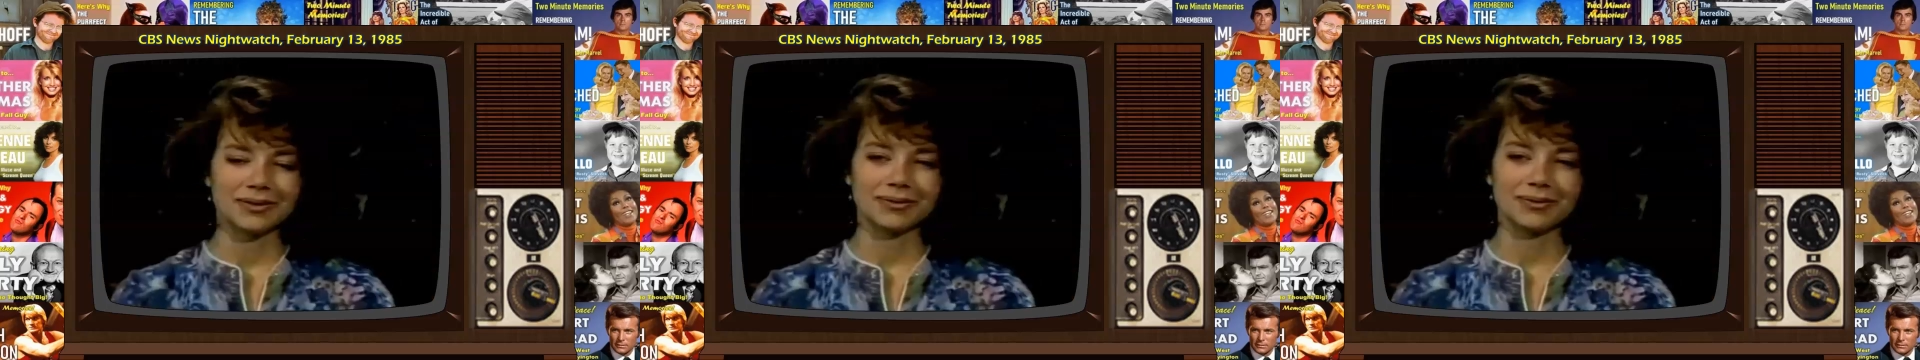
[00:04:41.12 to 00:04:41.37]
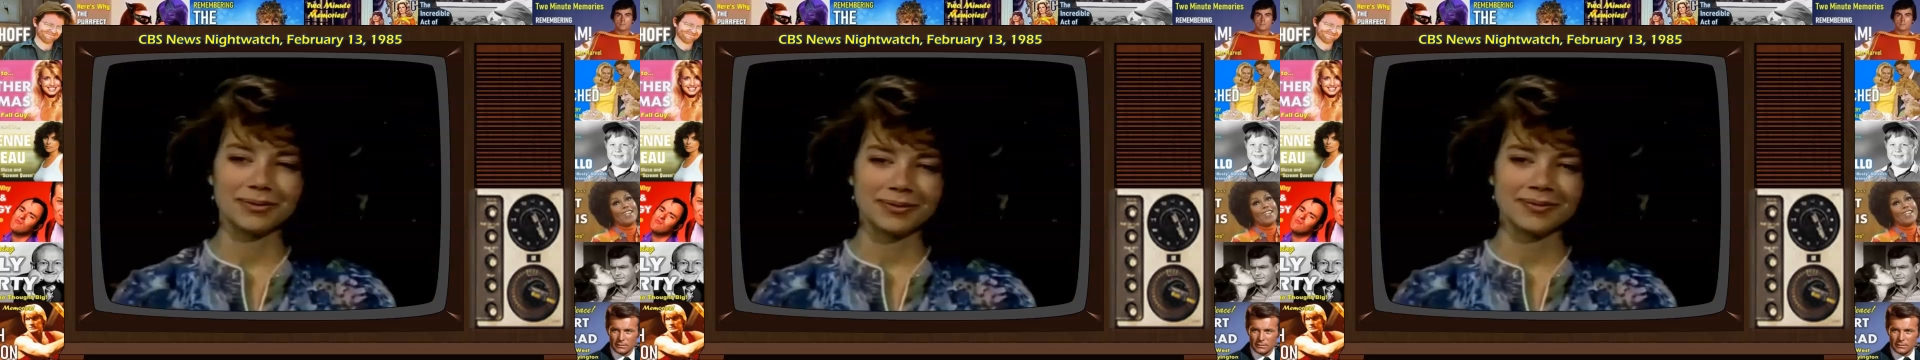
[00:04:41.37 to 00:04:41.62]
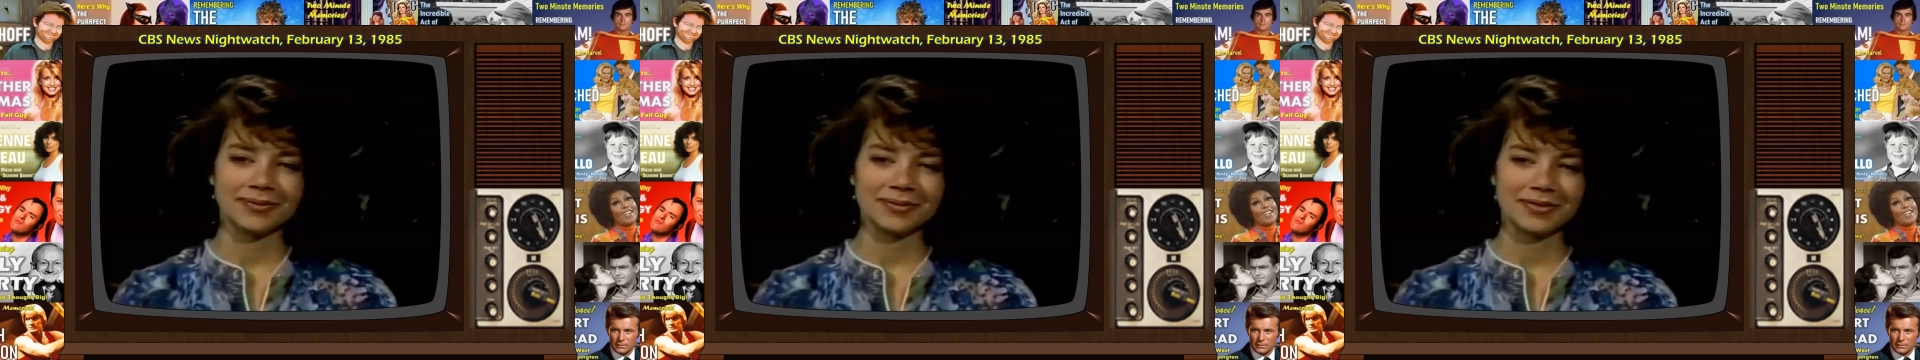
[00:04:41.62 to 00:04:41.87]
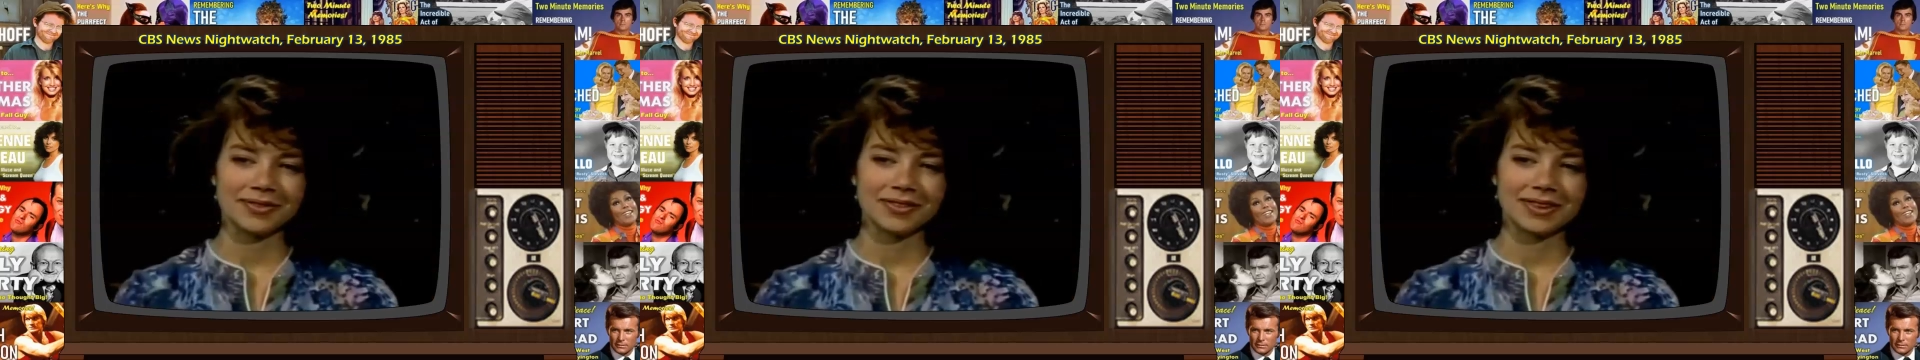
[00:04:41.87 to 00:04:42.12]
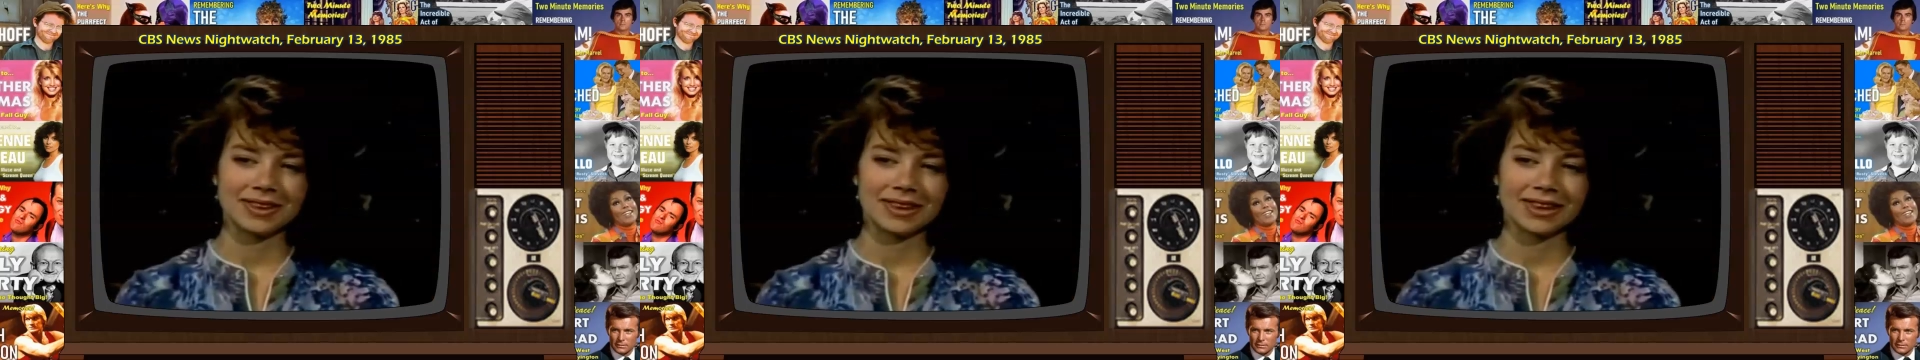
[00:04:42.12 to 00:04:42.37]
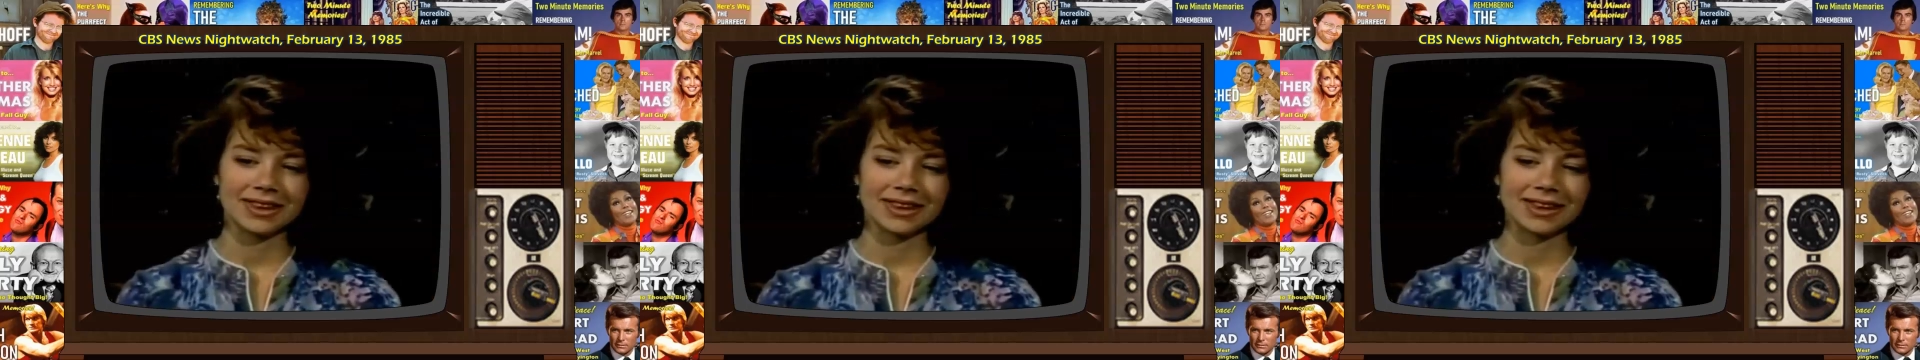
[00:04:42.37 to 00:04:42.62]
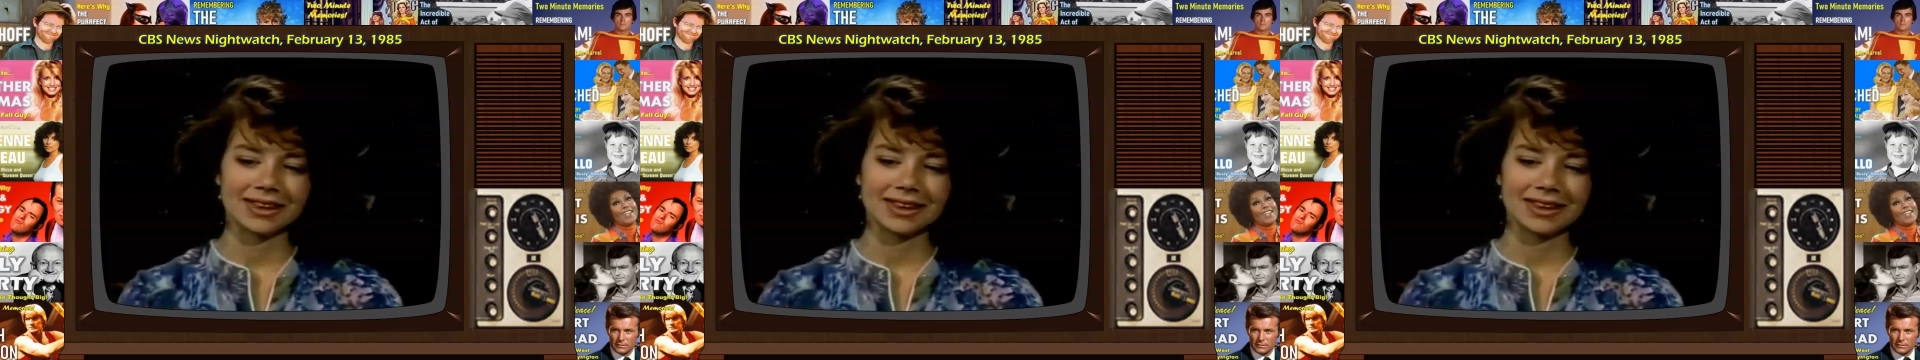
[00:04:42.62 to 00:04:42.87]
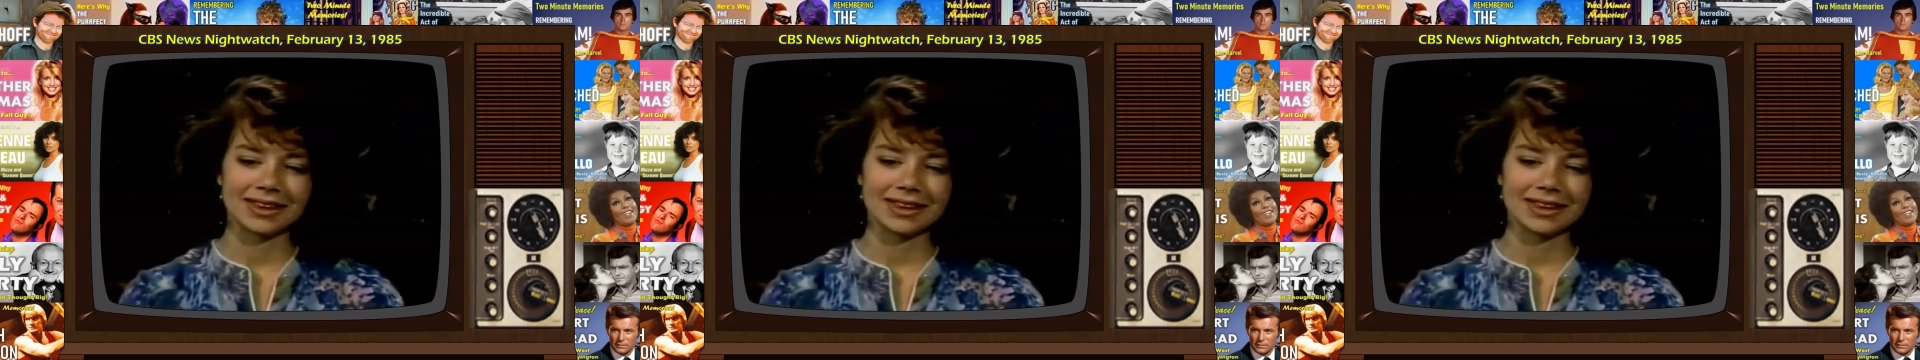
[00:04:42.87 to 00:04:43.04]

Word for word: would they say, "Look, you know, you